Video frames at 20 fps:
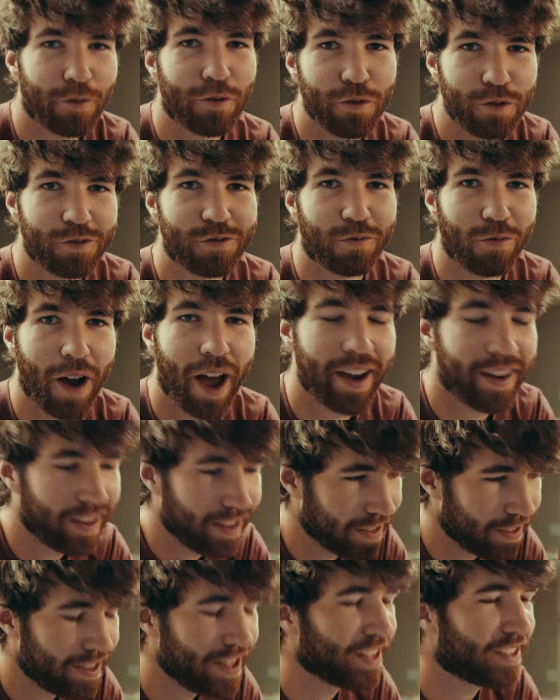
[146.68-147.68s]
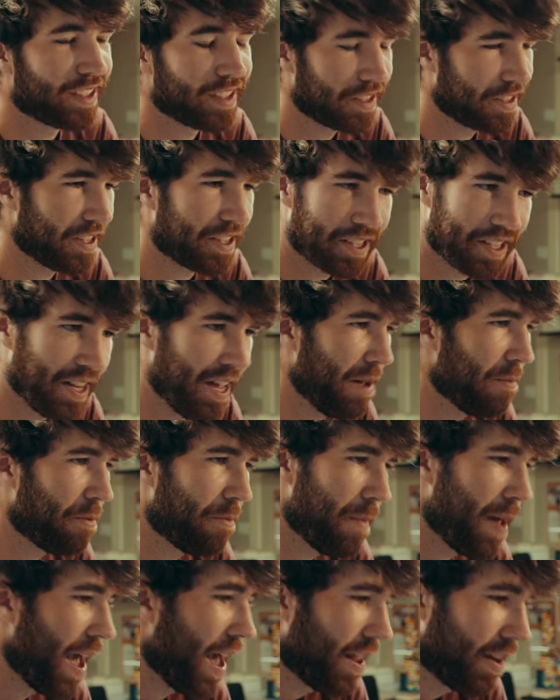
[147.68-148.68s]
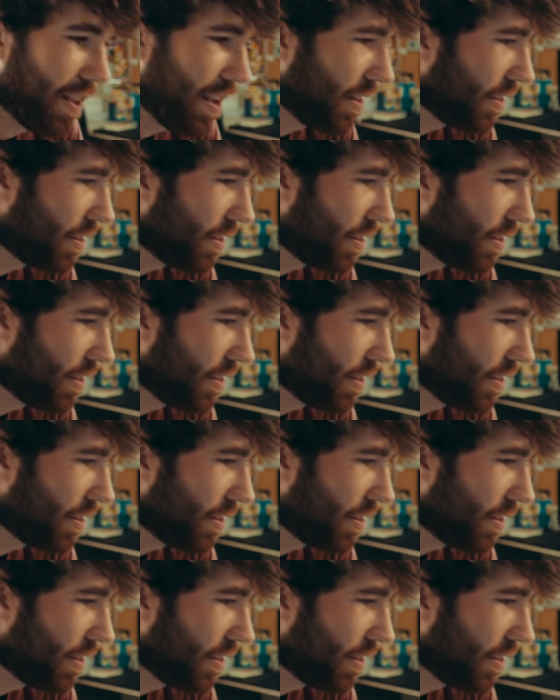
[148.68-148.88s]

Cruise run, this is the clip, man.